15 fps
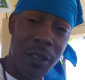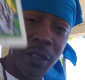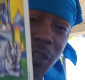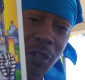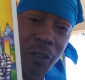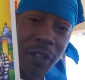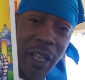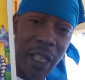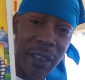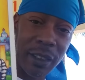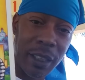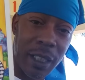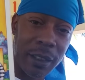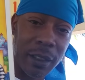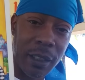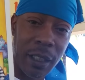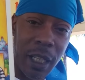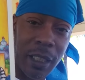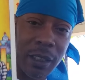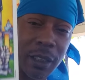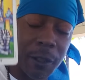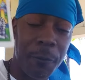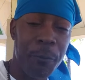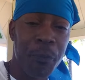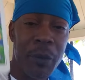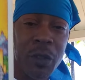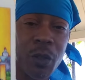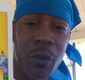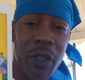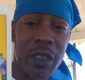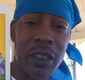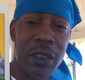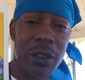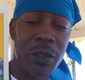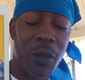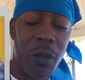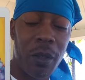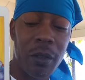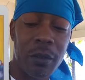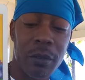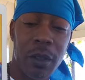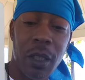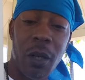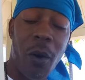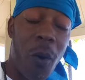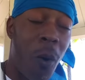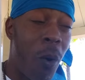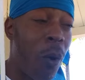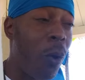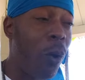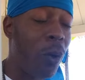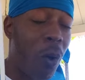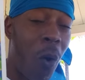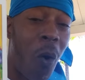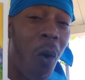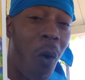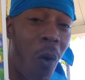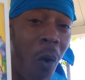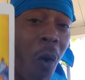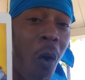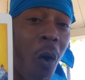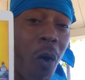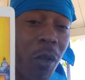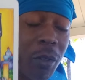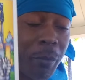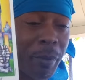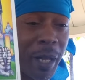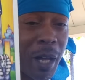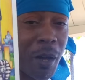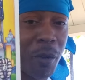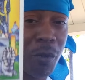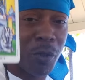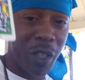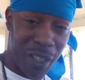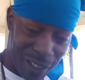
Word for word: to your next destination. So this is all, all, all, all about